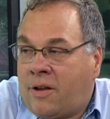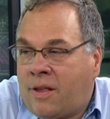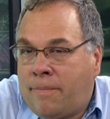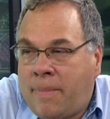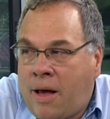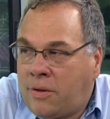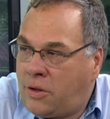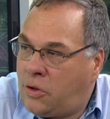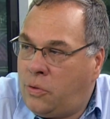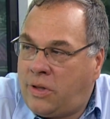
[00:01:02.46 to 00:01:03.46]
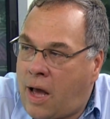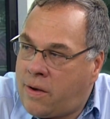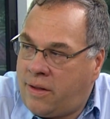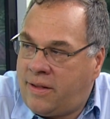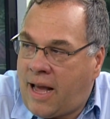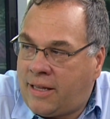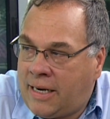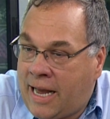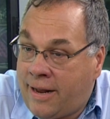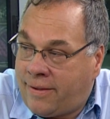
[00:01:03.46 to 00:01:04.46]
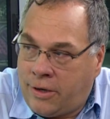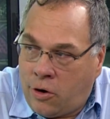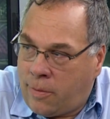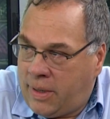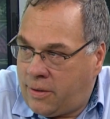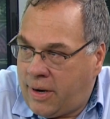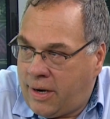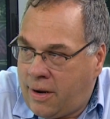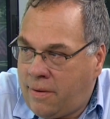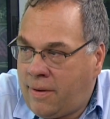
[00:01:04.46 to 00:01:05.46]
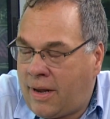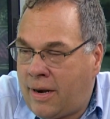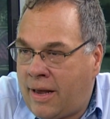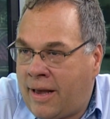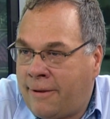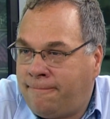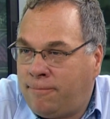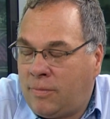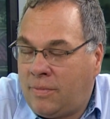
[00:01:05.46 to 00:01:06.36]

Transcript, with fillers: there's about 2,000 satellites in orbit right now, and